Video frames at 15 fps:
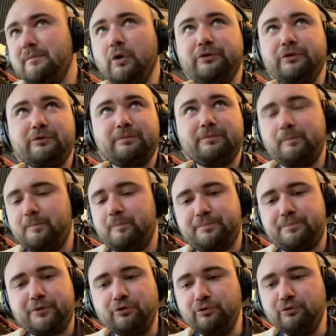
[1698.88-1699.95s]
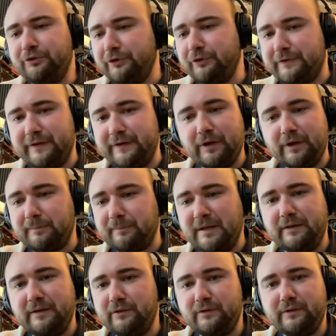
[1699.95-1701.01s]
most producers did not
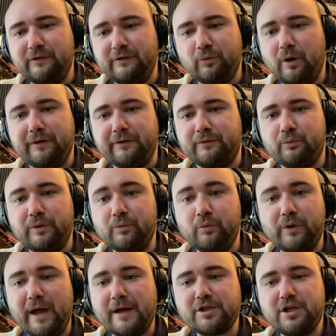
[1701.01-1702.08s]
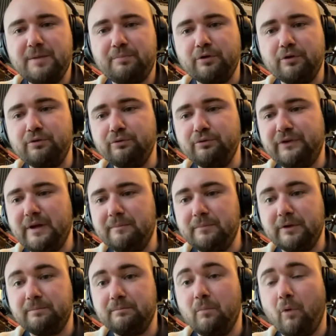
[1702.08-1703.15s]
make these, these wines we, we actually produced them
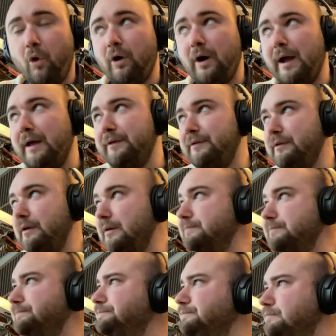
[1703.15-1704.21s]
but more as um,